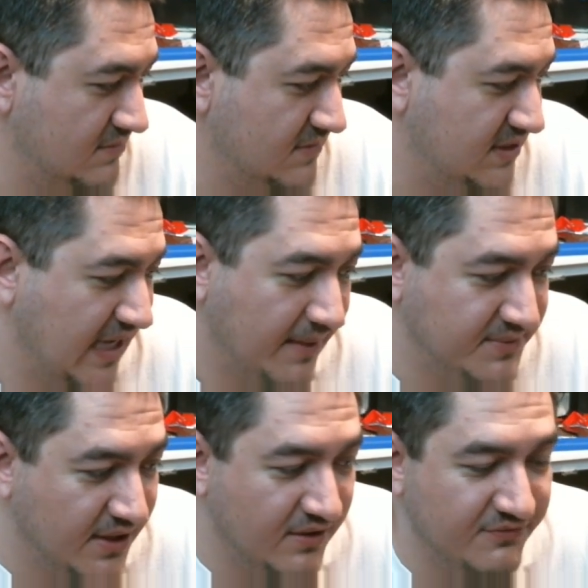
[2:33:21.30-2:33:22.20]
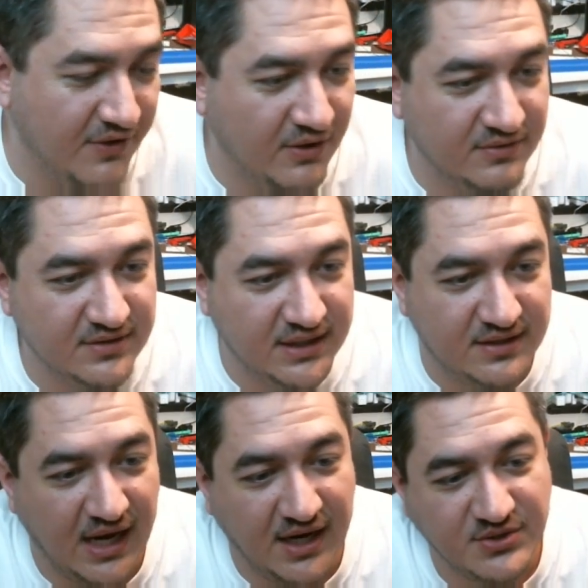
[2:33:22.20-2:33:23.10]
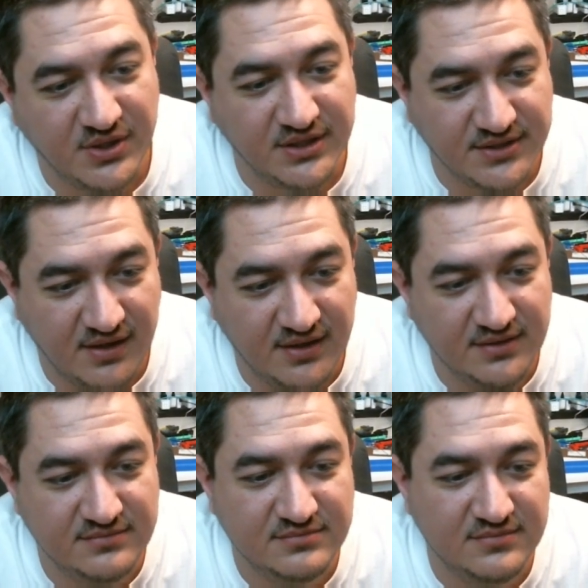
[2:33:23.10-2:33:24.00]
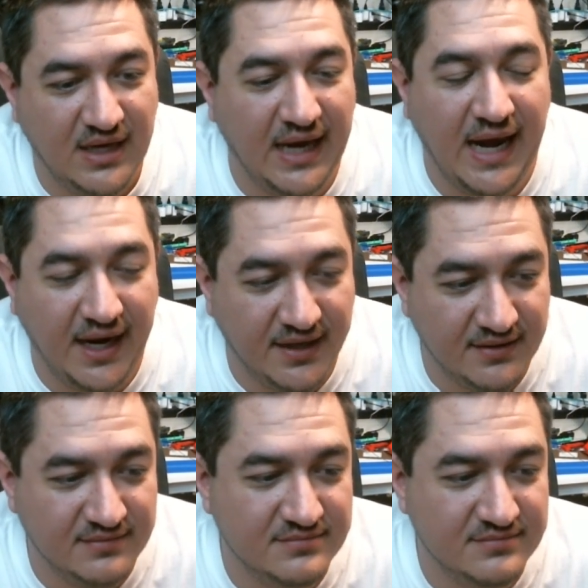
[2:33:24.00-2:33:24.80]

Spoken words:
Samsung phone that the Android is on, I hate it.